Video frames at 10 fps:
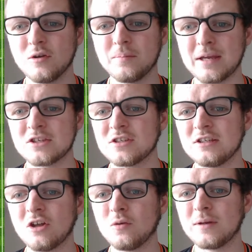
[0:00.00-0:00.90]
a lot better,
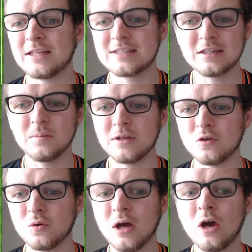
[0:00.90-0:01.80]
you know, when he's in the
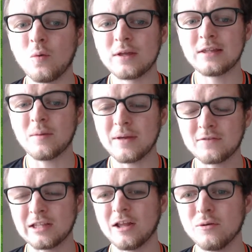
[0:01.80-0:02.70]
middle, when a bit
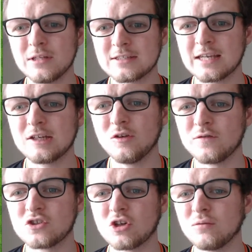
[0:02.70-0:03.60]
of the load is taken
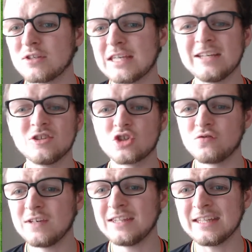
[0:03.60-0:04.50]
off his shoulders, he can just
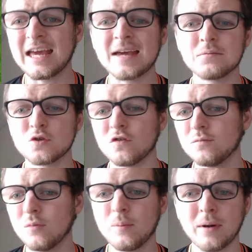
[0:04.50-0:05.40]
read the game, sort
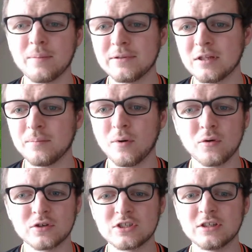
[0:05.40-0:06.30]
of mop up in the
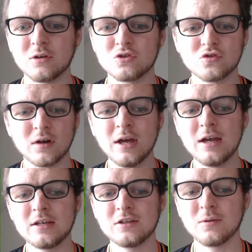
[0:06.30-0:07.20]
box, you know,
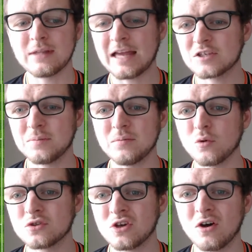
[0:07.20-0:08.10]
and has a bit
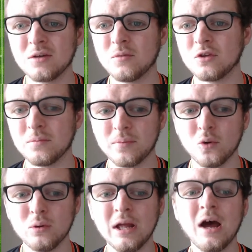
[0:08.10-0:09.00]
more time on the
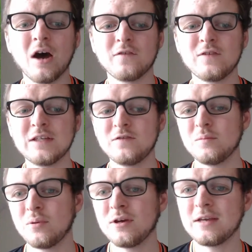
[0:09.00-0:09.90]
ball. I think if
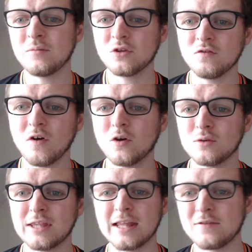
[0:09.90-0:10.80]
you put him on the right
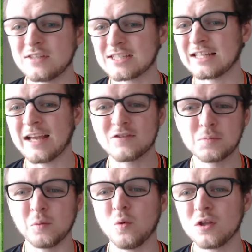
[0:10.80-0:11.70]
or the left, he's going to have
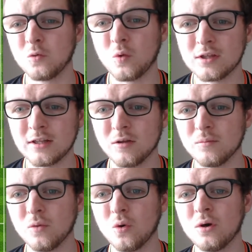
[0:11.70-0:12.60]
to be one-on-one a
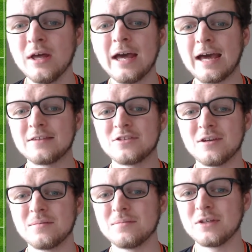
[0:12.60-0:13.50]
lot more,
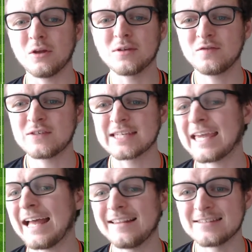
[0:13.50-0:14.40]
and you know, his
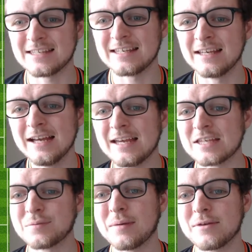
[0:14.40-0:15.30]
physicality
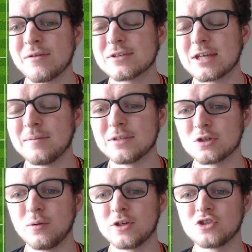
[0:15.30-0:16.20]
is maybe going to come
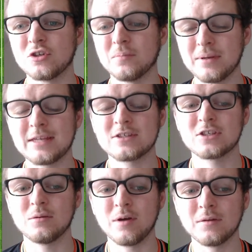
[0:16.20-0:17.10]
into question a bit.
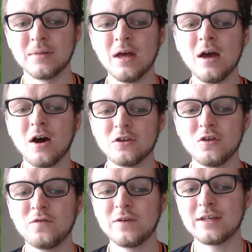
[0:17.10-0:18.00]
So I
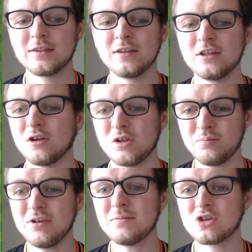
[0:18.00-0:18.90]
do think that, you know, you
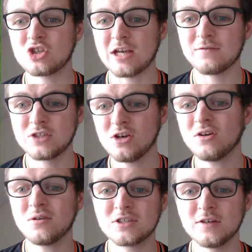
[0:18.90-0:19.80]
pretty much have
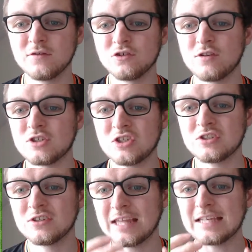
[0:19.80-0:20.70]
Thiago Silva and
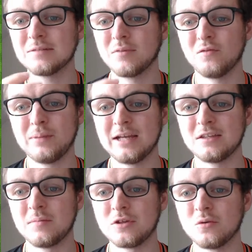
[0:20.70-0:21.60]
Christensen. They can both play
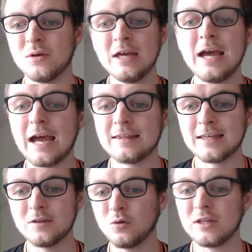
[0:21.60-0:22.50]
in the middle, and
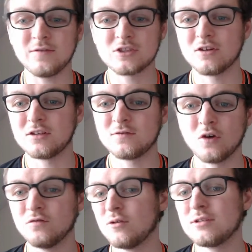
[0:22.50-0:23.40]
then on either side you've
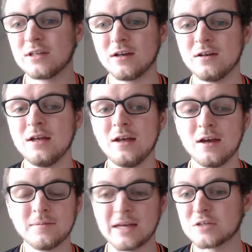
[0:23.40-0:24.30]
got Rudiger,
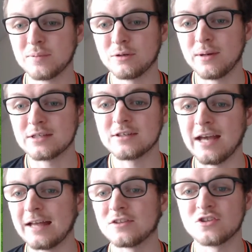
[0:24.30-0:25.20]

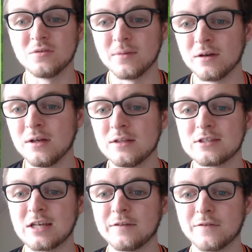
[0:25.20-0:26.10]
Azpilicueta and Zuma
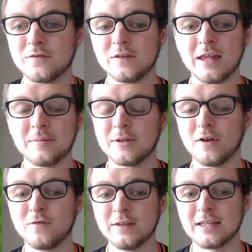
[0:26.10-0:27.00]
to cover for them. And
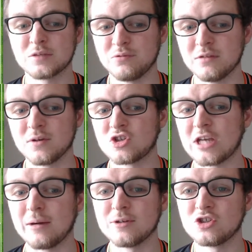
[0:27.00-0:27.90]
I think that's pretty much
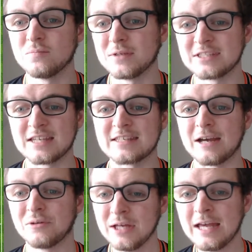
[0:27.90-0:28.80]
how we should be set
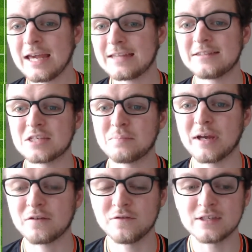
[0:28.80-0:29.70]
out in this
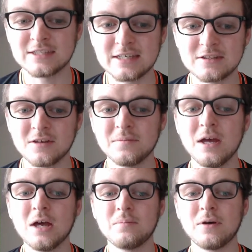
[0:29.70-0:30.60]
back three system.
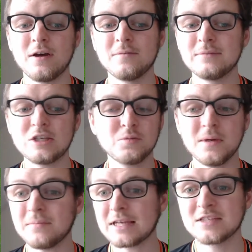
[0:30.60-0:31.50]
But this will
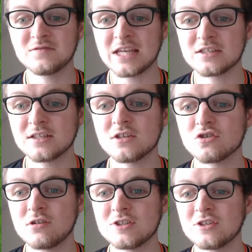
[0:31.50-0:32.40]
be a massive test
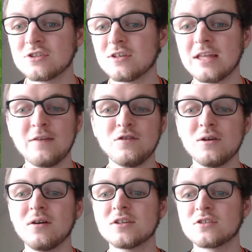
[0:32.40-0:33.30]
against Christensen. If you
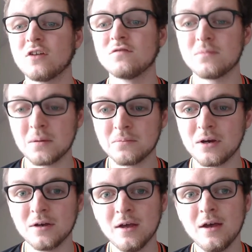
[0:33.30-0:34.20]
guys don't
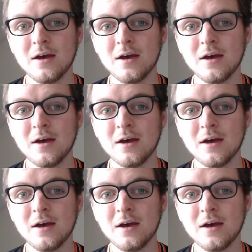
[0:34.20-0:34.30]
remember,